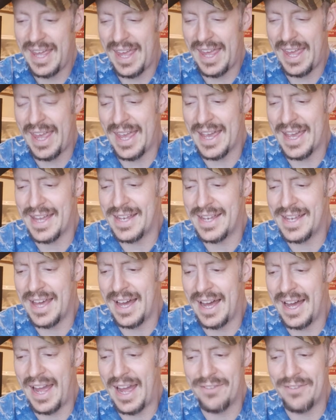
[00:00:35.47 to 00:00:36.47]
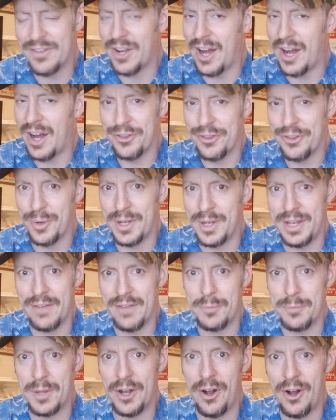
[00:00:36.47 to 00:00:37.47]
and I haven't gone through any of
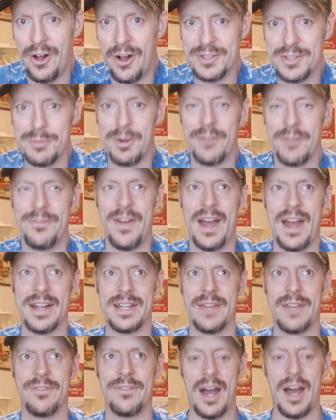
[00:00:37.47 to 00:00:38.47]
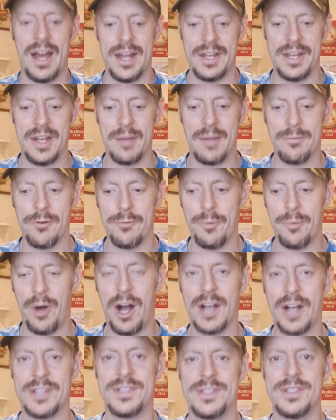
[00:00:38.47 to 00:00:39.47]
them at all. As a matter of fact, I've got a number of
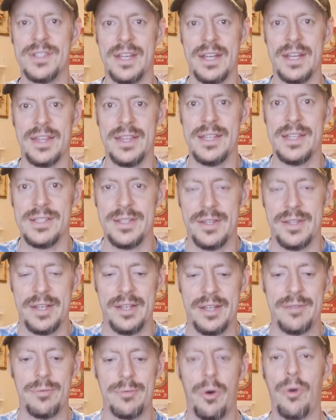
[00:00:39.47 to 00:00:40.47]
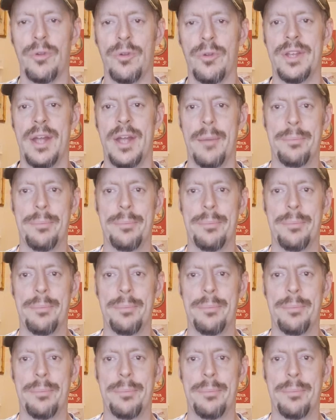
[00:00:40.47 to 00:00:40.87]
boxes like this one. Hold it up